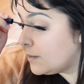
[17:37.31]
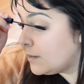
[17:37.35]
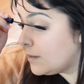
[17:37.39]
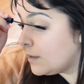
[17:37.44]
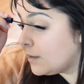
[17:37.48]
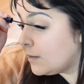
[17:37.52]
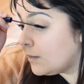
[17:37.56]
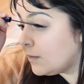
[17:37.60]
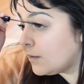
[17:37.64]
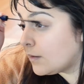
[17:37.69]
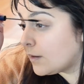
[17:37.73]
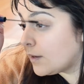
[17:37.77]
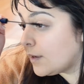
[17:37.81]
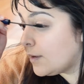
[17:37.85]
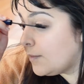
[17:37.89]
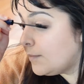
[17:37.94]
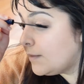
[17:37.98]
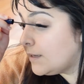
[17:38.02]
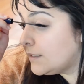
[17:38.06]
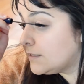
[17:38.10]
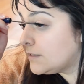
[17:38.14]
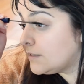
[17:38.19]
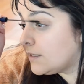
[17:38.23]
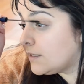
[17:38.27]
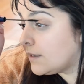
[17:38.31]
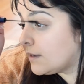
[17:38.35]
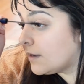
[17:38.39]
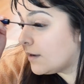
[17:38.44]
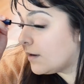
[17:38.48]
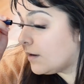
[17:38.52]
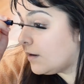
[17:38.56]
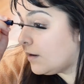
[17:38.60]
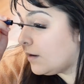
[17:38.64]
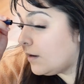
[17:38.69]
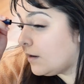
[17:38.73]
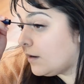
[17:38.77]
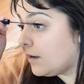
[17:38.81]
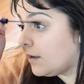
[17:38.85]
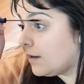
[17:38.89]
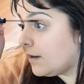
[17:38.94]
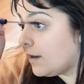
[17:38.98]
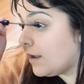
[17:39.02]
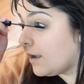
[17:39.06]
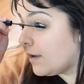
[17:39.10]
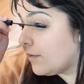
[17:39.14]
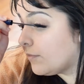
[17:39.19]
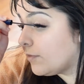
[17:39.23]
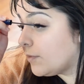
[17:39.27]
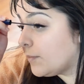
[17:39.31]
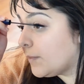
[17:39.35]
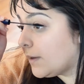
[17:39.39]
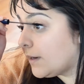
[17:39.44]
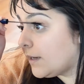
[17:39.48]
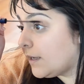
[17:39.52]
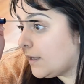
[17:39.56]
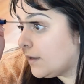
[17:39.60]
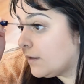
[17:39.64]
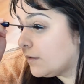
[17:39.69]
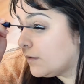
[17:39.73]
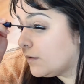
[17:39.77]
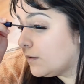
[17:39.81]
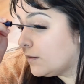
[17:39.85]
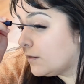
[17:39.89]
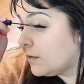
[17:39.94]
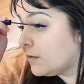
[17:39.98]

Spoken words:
They look amazing on everybody.